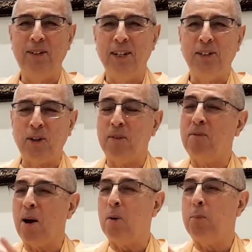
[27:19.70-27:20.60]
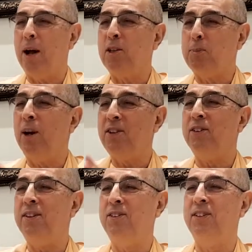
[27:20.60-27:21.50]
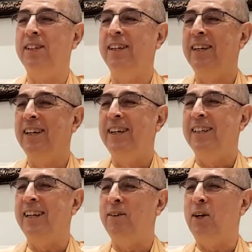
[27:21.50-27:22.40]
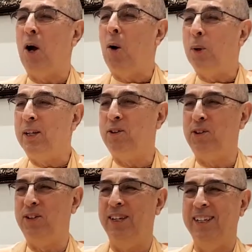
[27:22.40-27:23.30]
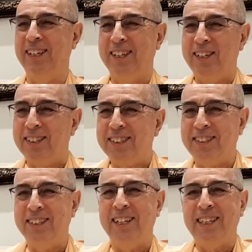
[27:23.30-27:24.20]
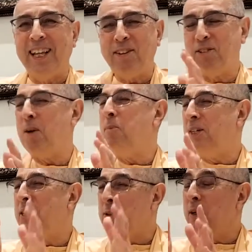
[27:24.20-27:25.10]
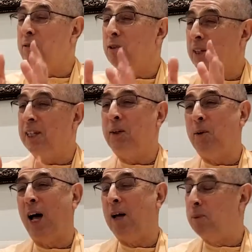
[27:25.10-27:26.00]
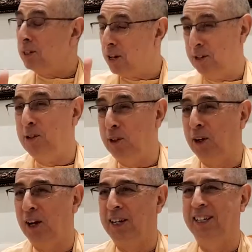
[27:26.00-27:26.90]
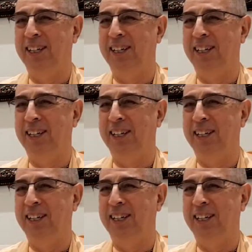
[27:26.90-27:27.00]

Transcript: during Prabhupada's presence, they would always let somebody do it for a little while, but not too long.